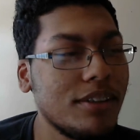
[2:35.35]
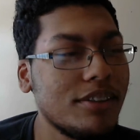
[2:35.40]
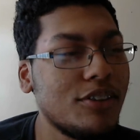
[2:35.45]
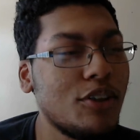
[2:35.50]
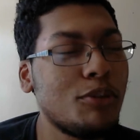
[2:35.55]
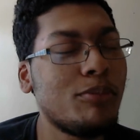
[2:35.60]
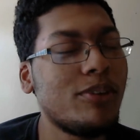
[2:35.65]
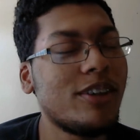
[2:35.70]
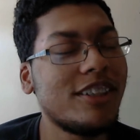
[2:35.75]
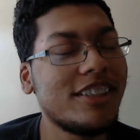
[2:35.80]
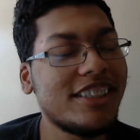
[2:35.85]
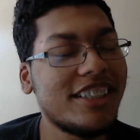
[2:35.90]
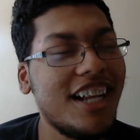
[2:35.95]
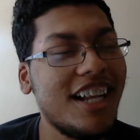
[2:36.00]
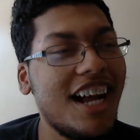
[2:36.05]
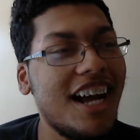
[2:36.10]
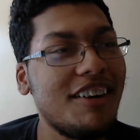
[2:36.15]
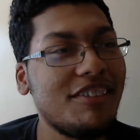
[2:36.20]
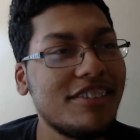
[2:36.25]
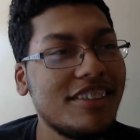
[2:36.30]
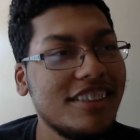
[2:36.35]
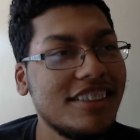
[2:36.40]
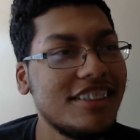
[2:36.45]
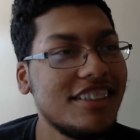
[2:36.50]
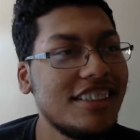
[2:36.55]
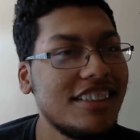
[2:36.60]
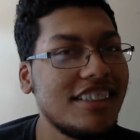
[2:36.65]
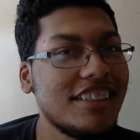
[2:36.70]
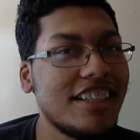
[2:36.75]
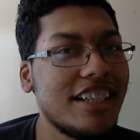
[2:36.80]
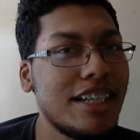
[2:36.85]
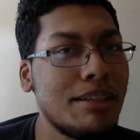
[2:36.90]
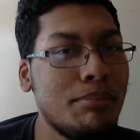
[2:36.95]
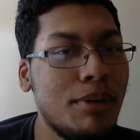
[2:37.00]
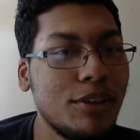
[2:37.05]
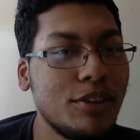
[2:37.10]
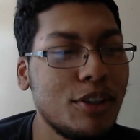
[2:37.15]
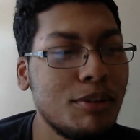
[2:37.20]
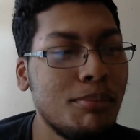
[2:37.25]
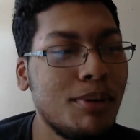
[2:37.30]
No one should have to think
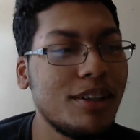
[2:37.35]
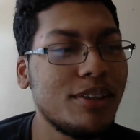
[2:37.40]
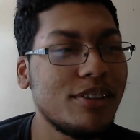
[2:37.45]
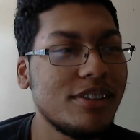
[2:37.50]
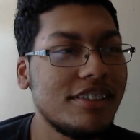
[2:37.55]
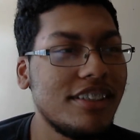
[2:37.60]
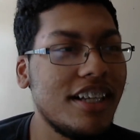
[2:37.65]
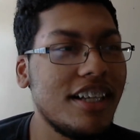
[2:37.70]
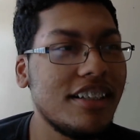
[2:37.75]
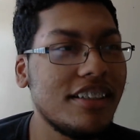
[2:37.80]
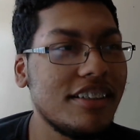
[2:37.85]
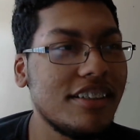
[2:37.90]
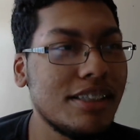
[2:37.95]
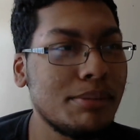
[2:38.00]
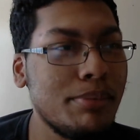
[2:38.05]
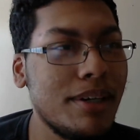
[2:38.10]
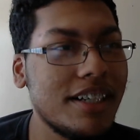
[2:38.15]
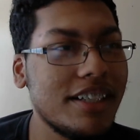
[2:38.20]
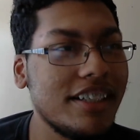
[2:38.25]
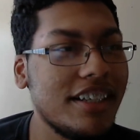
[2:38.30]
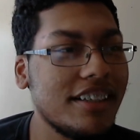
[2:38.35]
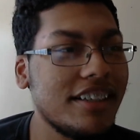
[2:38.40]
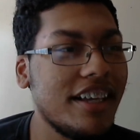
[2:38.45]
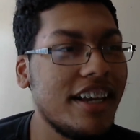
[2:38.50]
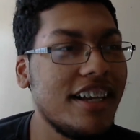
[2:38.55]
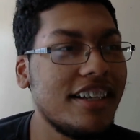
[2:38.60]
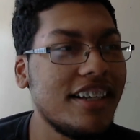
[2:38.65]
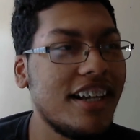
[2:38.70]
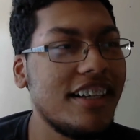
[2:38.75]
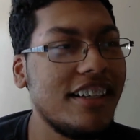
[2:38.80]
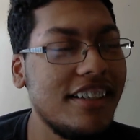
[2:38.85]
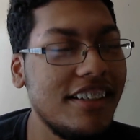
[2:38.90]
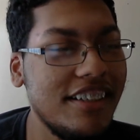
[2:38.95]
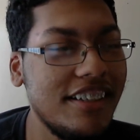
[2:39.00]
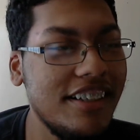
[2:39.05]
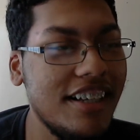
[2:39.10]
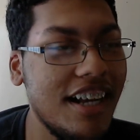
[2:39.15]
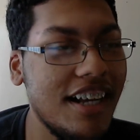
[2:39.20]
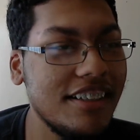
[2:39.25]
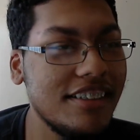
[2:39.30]
about their mother's death, especially at the age that
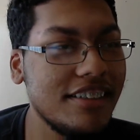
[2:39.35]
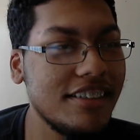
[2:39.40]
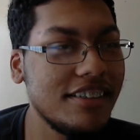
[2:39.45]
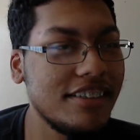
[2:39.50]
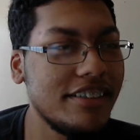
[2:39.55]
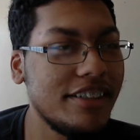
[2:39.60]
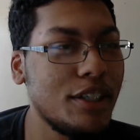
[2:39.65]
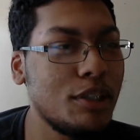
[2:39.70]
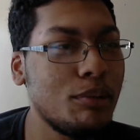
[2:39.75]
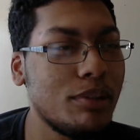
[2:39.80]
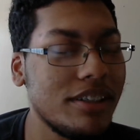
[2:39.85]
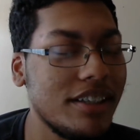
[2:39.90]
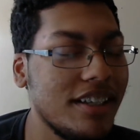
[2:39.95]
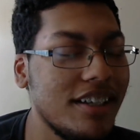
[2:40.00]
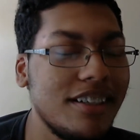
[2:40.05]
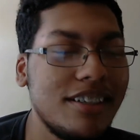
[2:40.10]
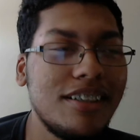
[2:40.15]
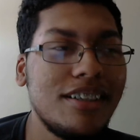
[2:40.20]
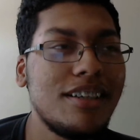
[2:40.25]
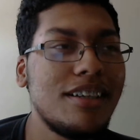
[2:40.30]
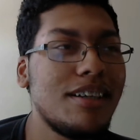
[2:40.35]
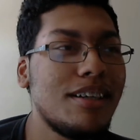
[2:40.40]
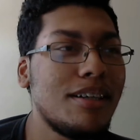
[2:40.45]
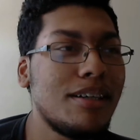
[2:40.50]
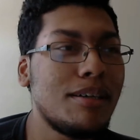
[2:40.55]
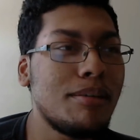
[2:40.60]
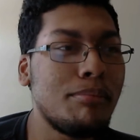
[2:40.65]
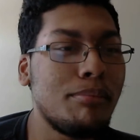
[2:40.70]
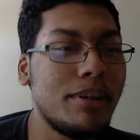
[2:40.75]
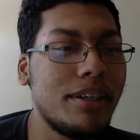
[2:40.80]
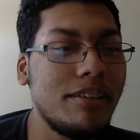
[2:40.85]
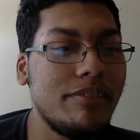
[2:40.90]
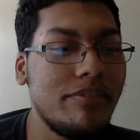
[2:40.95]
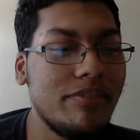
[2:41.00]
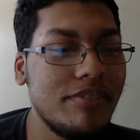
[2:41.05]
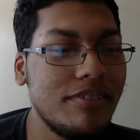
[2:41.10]
he had to deal with that. But